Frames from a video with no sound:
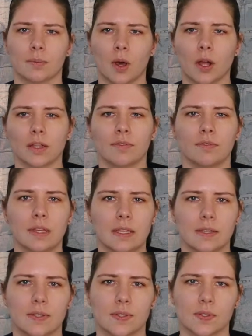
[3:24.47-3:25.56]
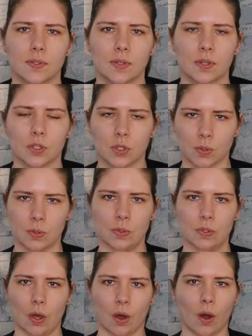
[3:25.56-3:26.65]
All of these
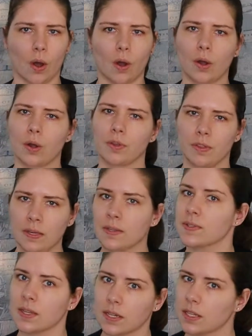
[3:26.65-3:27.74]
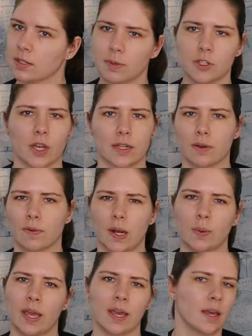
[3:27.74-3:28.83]
issues are things that need to be checked out right
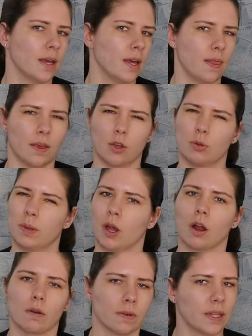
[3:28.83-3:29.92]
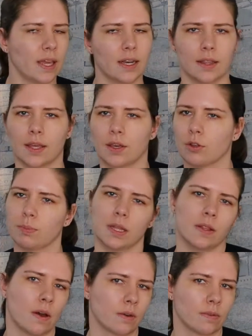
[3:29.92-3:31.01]
away. They could be heart related, they could be
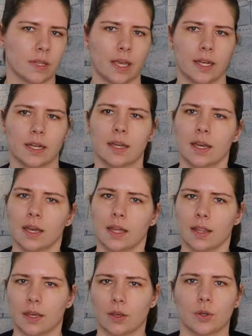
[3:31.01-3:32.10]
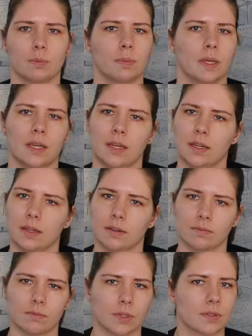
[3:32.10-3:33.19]
lung related, they could be
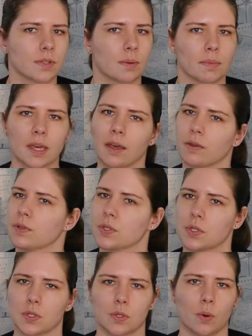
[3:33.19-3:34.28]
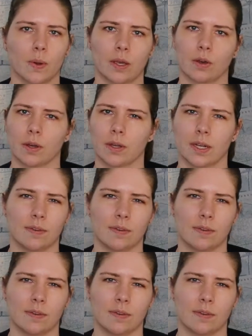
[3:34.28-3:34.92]
something else going on.